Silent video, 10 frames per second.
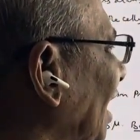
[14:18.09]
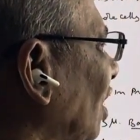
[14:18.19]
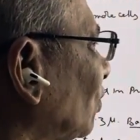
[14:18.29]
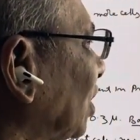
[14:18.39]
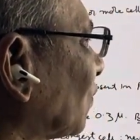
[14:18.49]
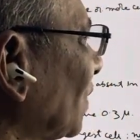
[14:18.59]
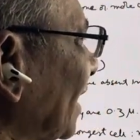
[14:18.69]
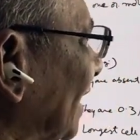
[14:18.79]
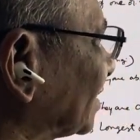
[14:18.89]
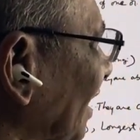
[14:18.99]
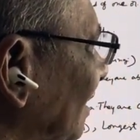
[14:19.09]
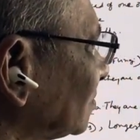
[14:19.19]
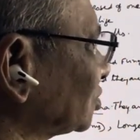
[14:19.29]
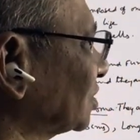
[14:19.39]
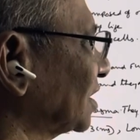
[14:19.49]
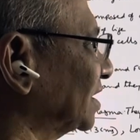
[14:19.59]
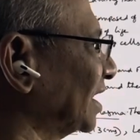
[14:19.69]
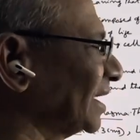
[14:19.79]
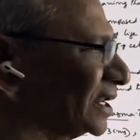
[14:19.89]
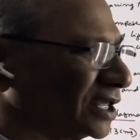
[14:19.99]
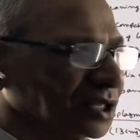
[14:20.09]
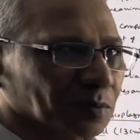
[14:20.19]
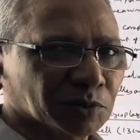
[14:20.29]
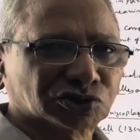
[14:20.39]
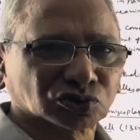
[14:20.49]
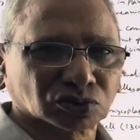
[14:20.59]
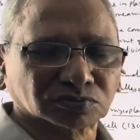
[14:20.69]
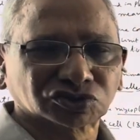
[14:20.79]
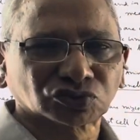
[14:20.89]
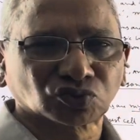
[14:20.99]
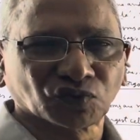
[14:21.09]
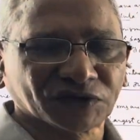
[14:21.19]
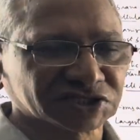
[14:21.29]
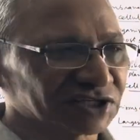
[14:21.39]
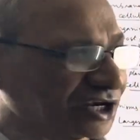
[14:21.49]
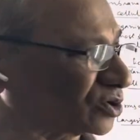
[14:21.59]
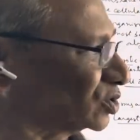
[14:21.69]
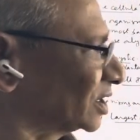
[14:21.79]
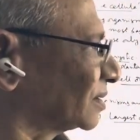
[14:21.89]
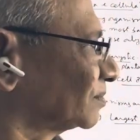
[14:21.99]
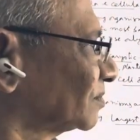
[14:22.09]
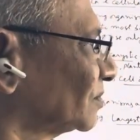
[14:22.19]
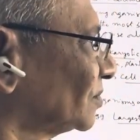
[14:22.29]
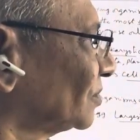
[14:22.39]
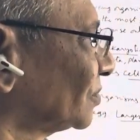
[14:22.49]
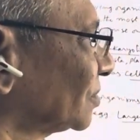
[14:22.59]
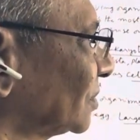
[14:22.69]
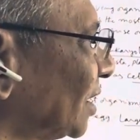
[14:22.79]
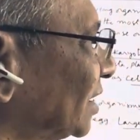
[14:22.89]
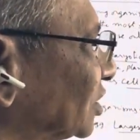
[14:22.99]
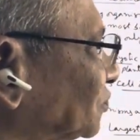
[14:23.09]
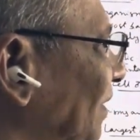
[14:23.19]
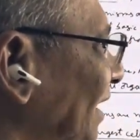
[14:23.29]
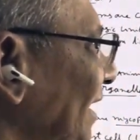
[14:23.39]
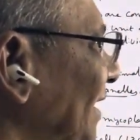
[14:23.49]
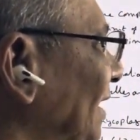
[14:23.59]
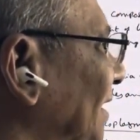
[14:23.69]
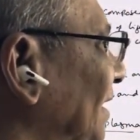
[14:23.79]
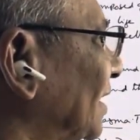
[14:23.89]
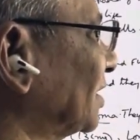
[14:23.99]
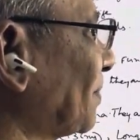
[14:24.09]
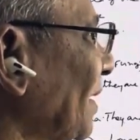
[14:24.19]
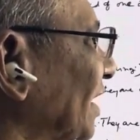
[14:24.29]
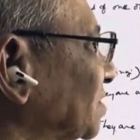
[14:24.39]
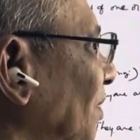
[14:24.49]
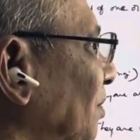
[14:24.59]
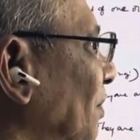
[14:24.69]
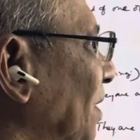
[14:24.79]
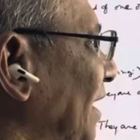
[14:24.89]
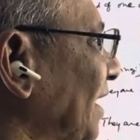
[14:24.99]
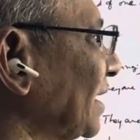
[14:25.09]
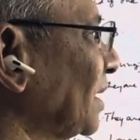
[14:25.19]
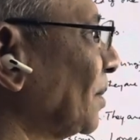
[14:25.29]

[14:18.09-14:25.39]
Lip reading: have required enzymes in their mesosomes to fix nitrogen. In this way, the plasma membrane